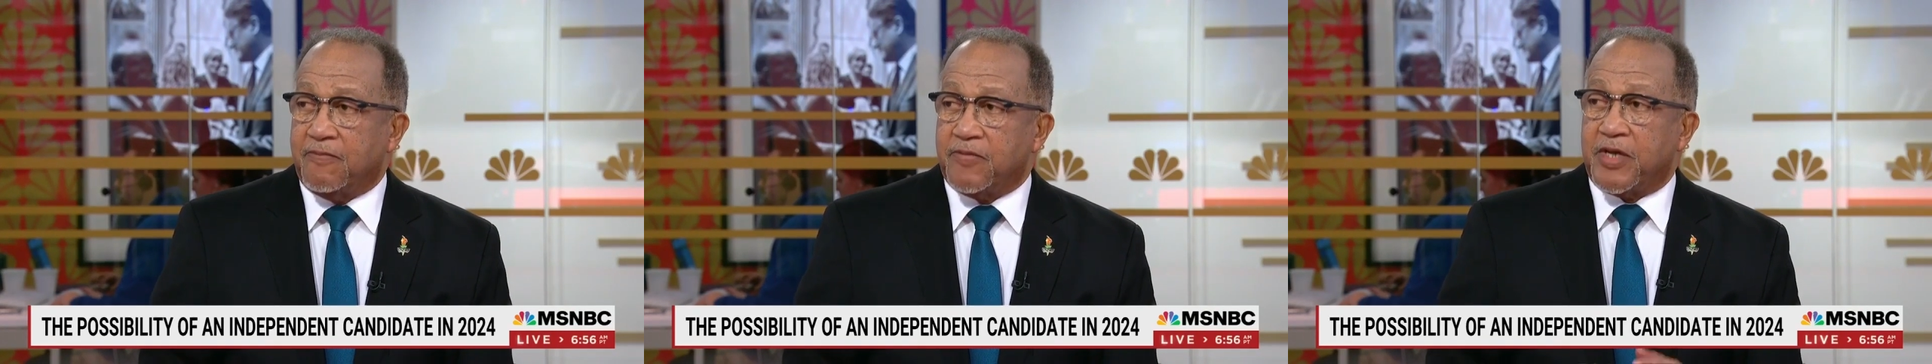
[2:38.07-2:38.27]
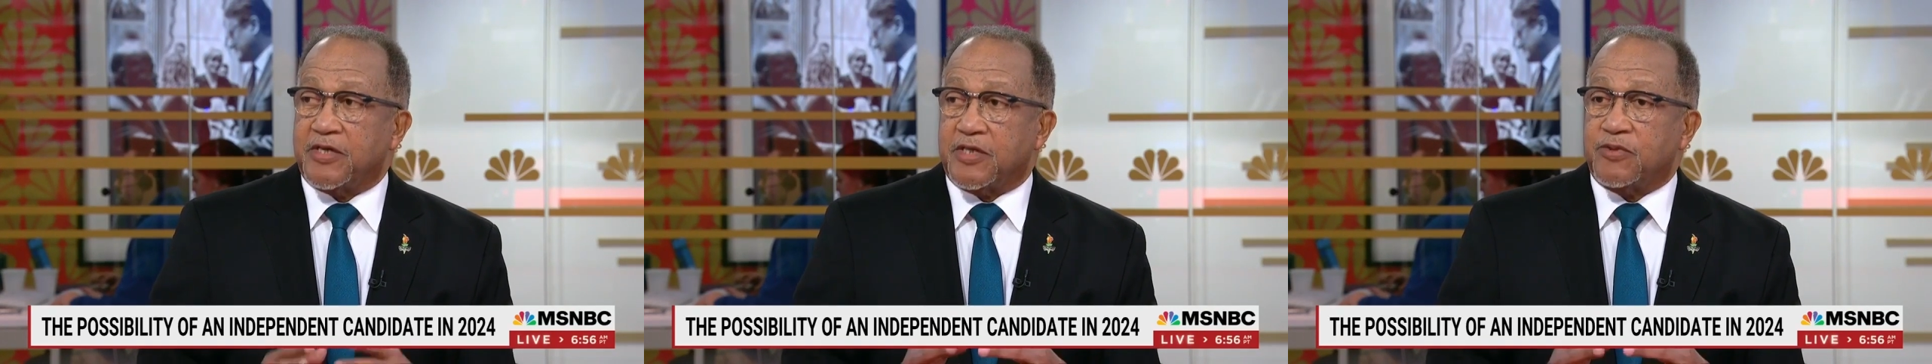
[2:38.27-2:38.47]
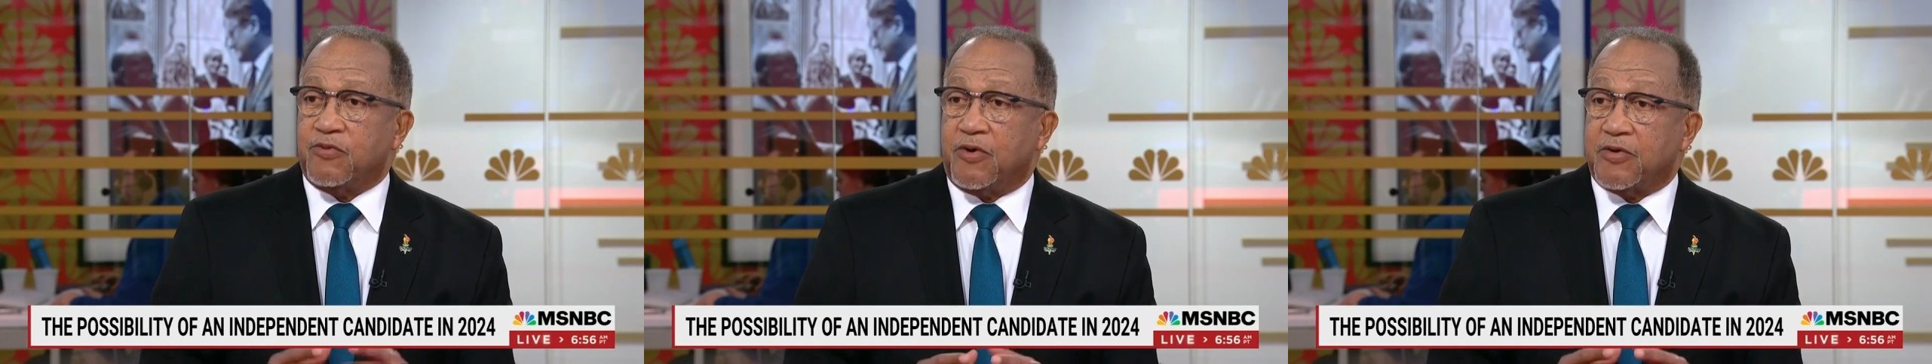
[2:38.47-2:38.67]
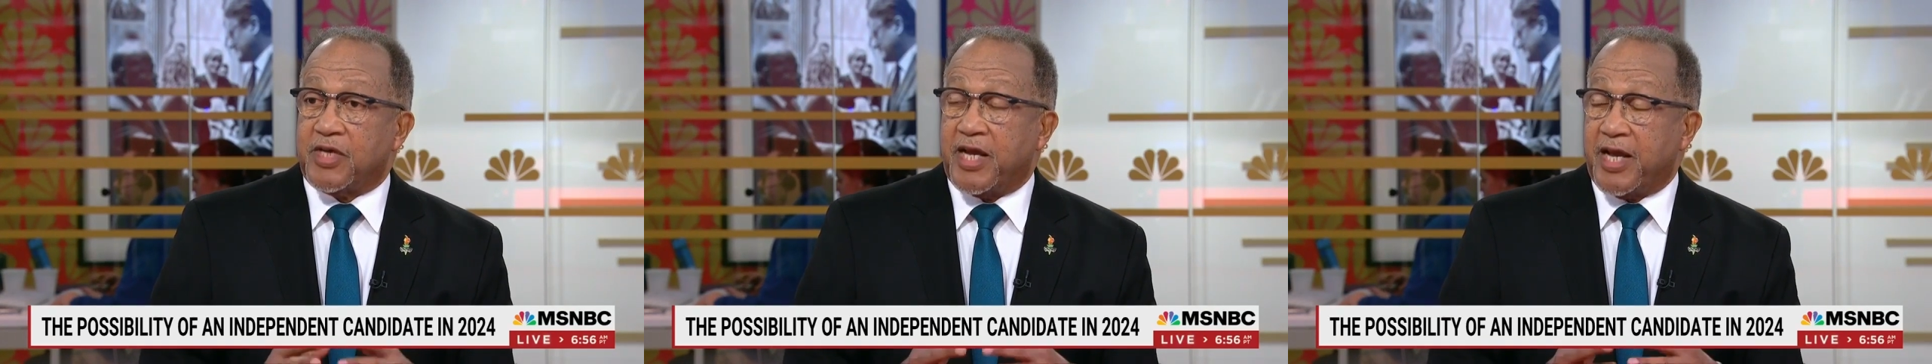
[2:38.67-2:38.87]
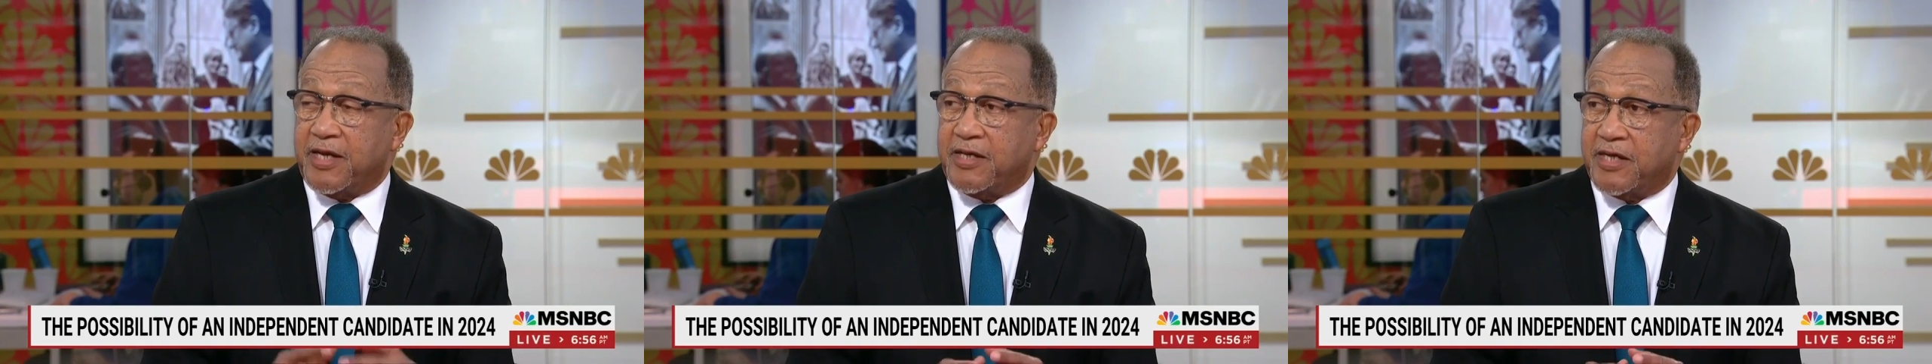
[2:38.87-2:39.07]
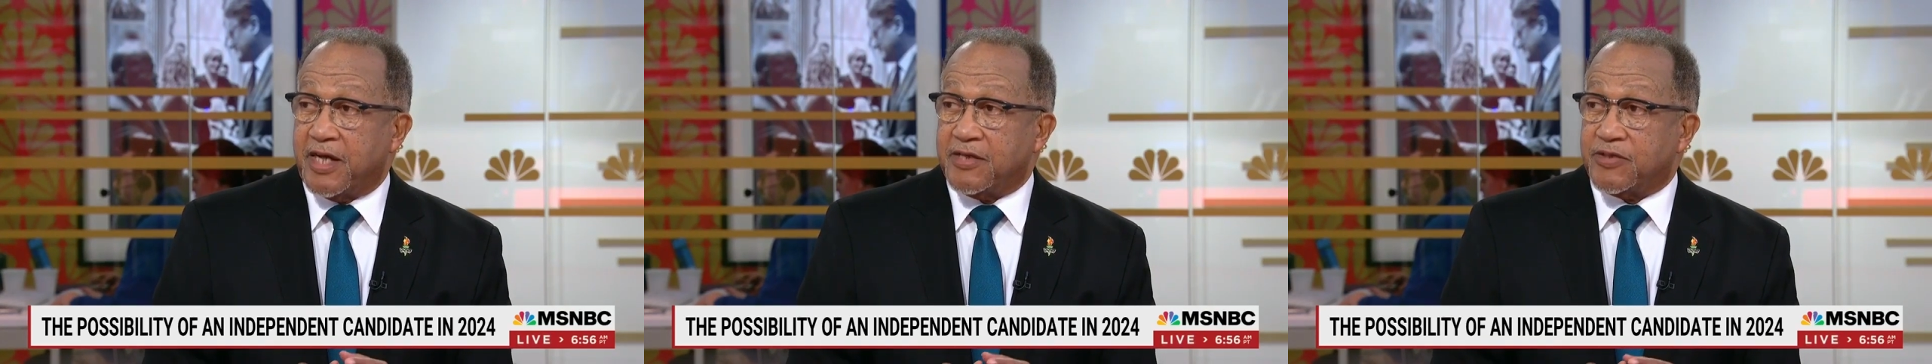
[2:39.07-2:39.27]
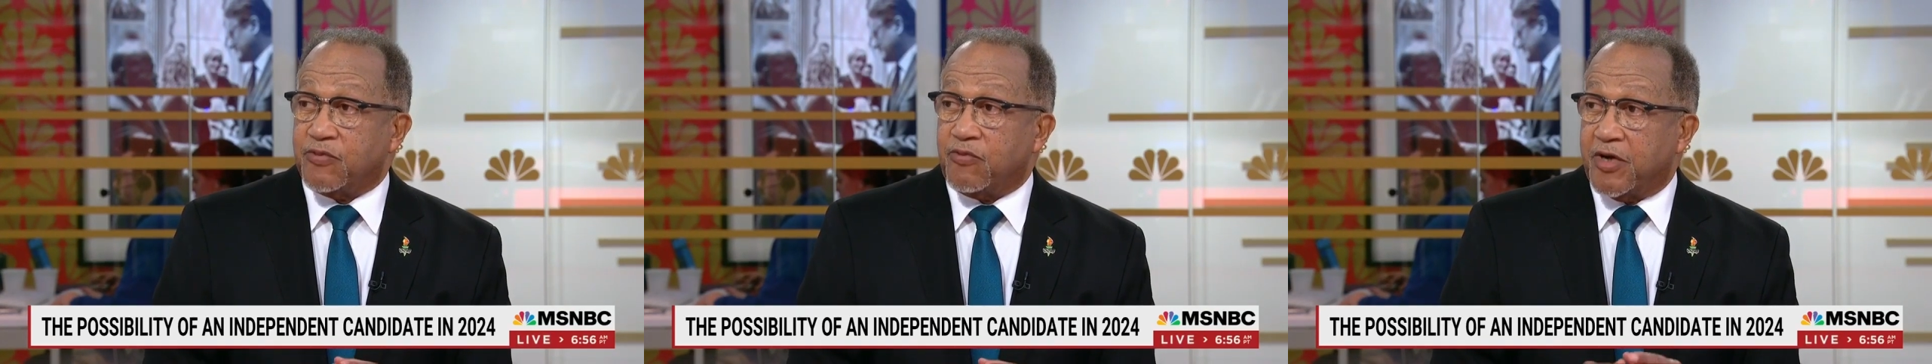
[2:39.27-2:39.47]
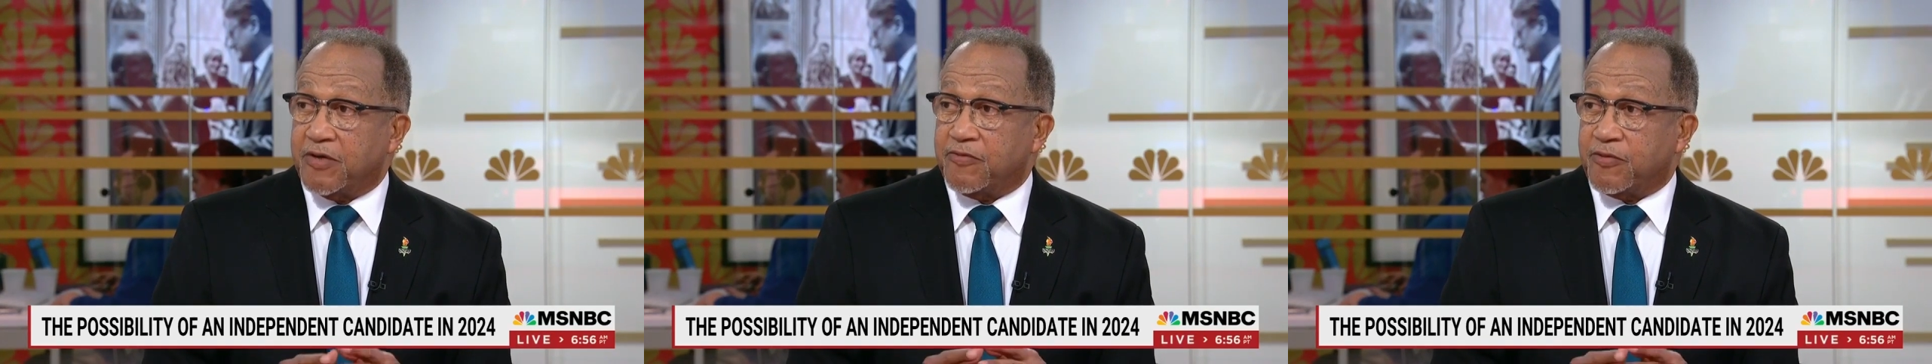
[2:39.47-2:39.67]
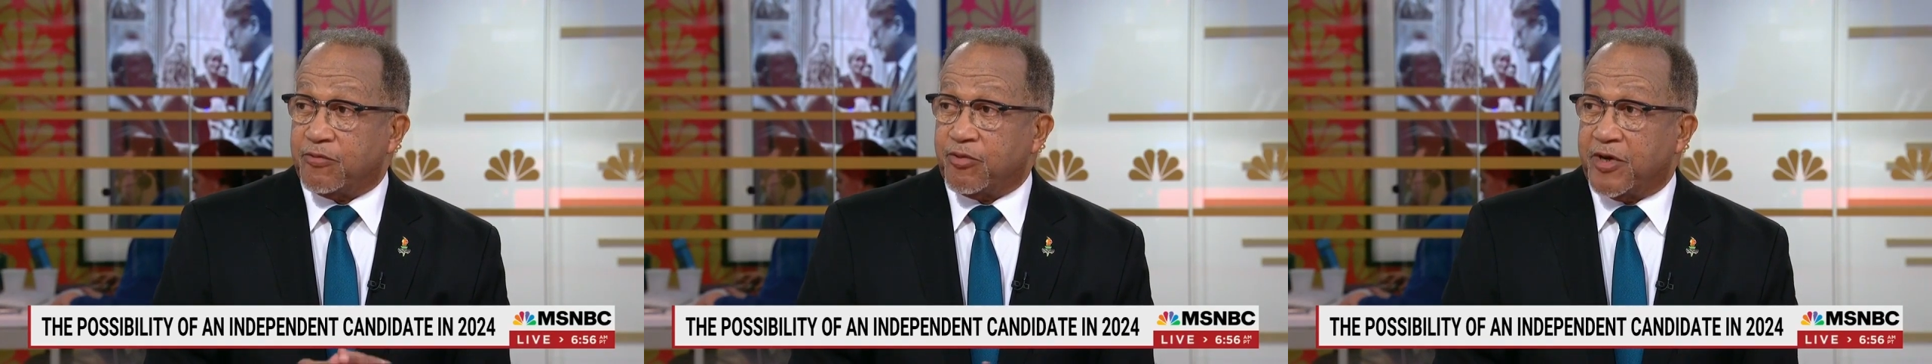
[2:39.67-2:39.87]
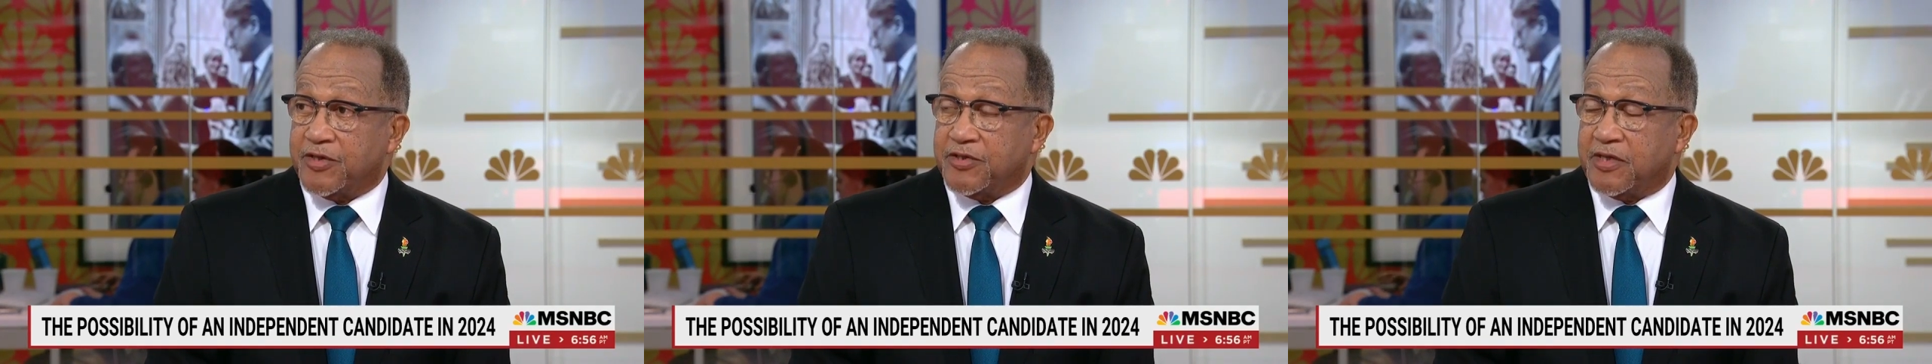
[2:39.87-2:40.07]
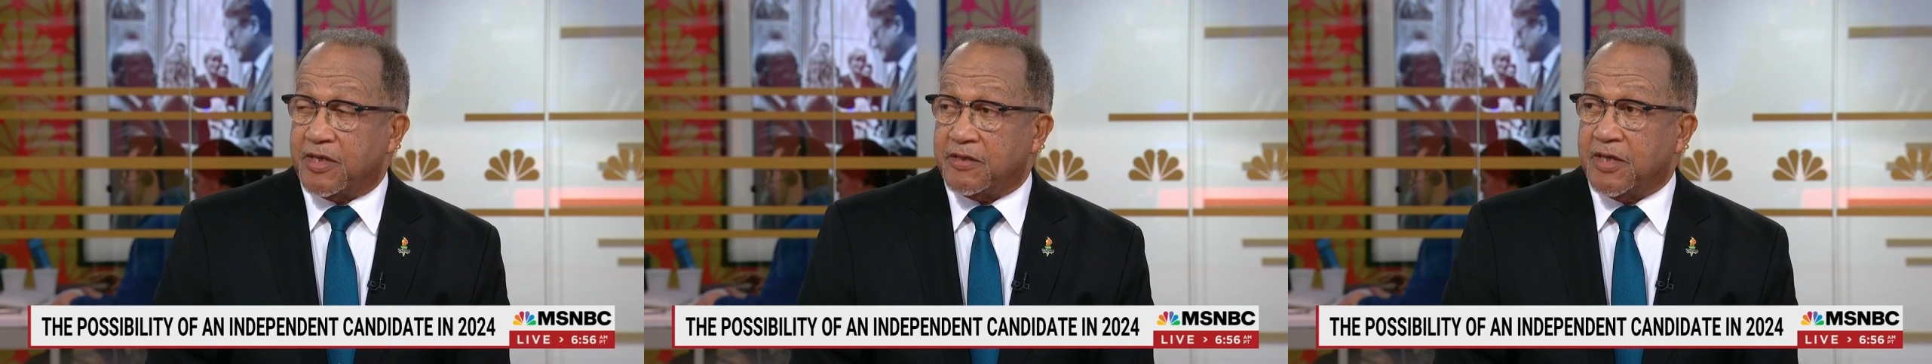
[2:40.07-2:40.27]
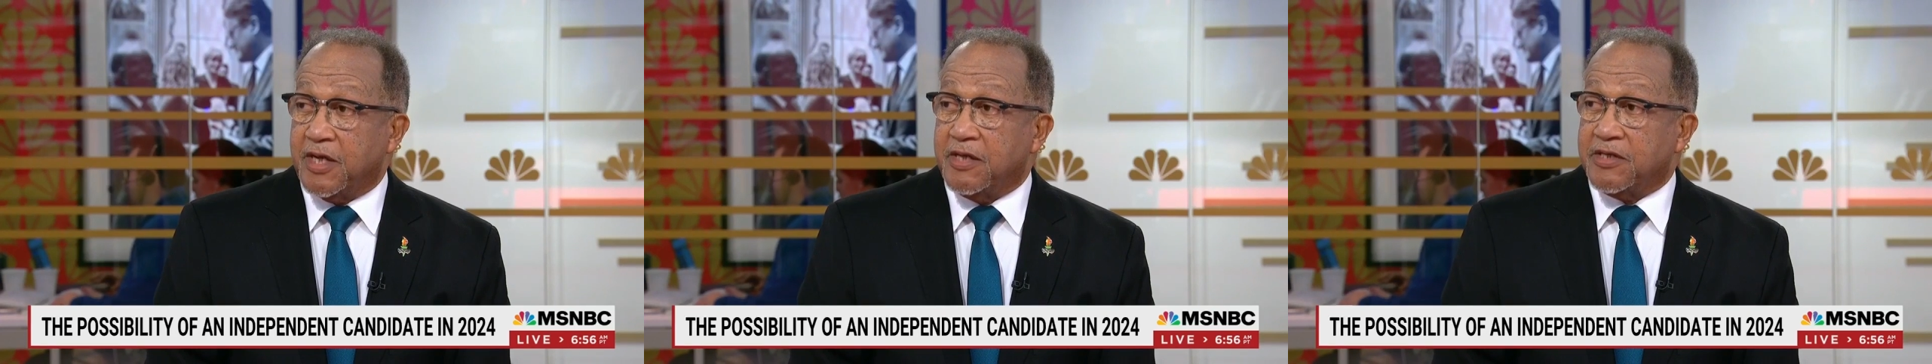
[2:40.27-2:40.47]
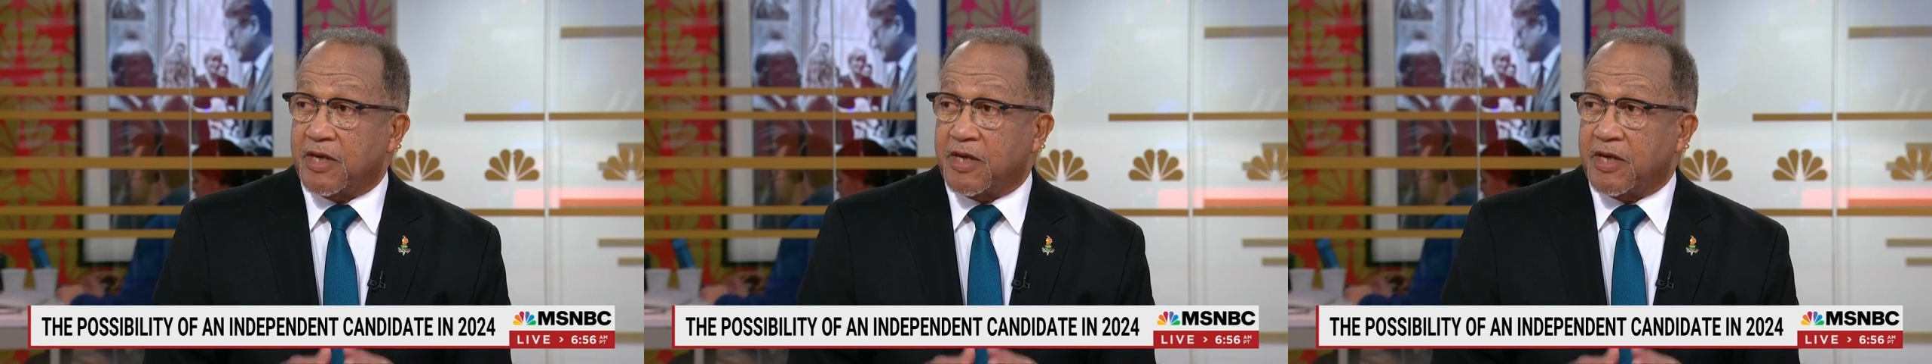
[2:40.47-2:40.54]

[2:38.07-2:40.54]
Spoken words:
They just want candidates running for president